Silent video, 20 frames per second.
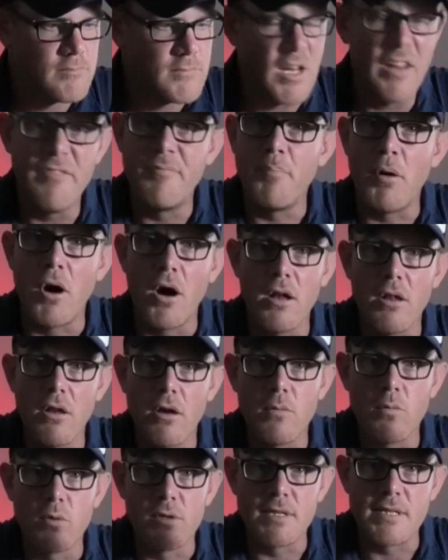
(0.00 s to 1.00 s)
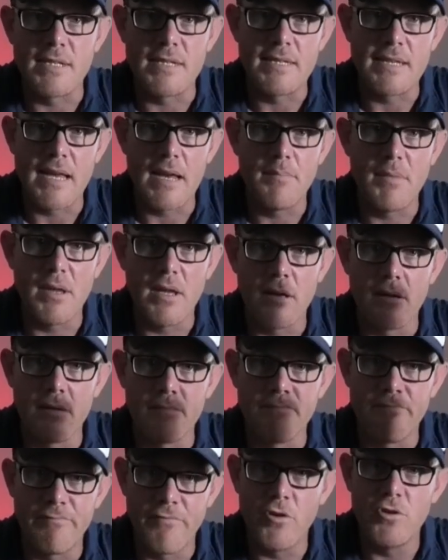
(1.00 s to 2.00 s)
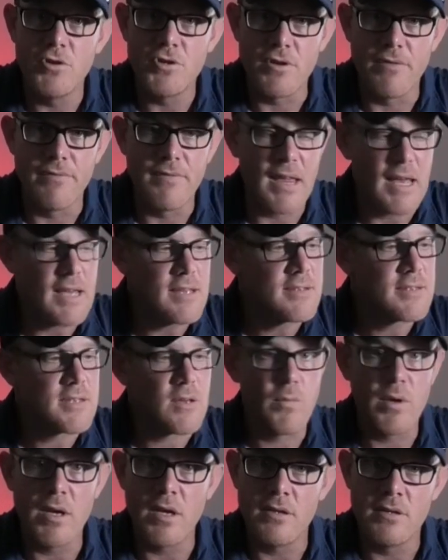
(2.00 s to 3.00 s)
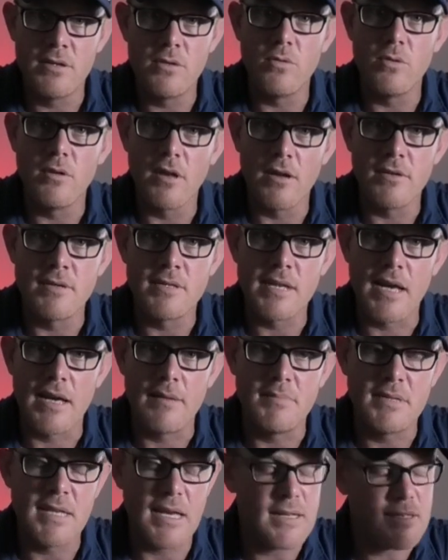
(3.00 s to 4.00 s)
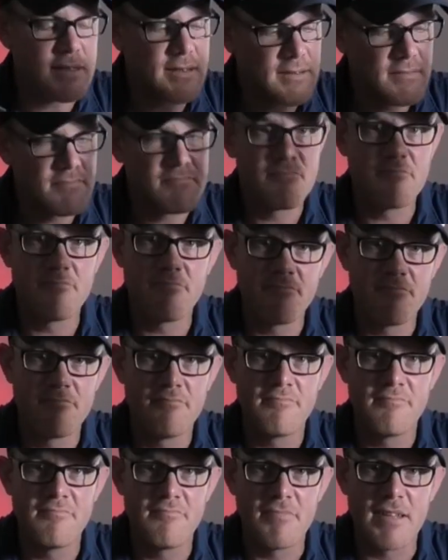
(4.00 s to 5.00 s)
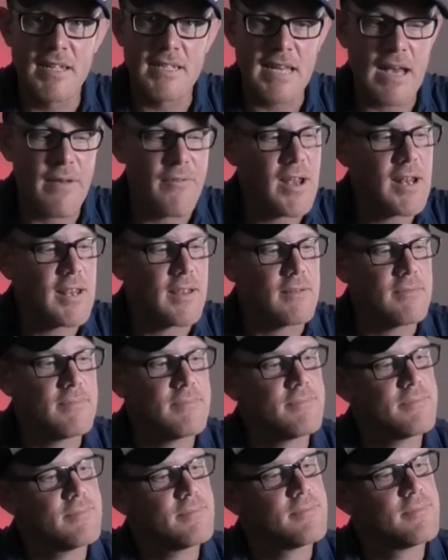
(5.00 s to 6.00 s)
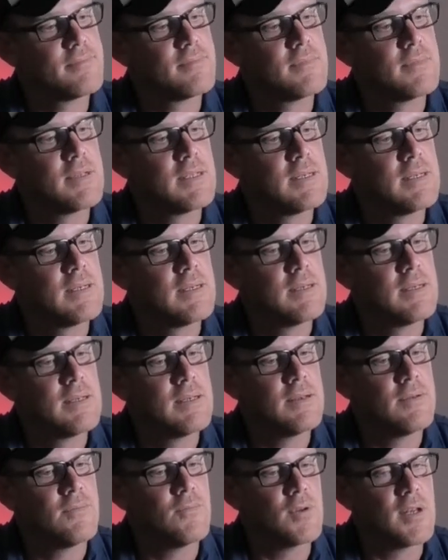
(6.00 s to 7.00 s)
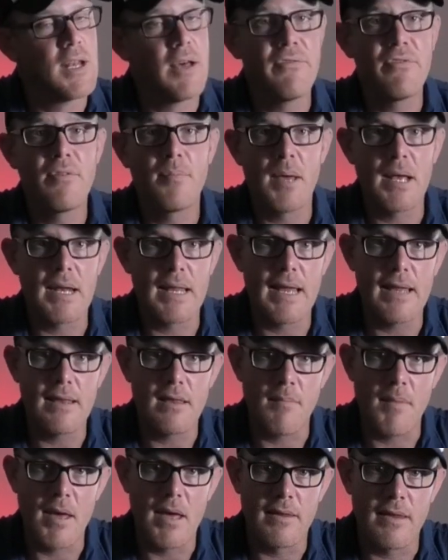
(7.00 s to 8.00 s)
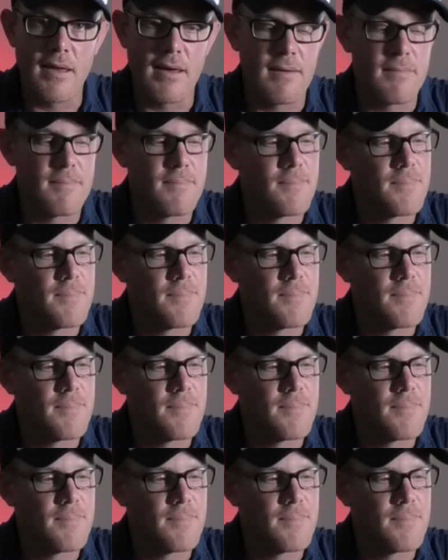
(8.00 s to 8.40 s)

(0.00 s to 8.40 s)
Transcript: If Pilot wants to send me a version of theirs so we can do all those same tests, let's have at it. Would love to be able to get them out there.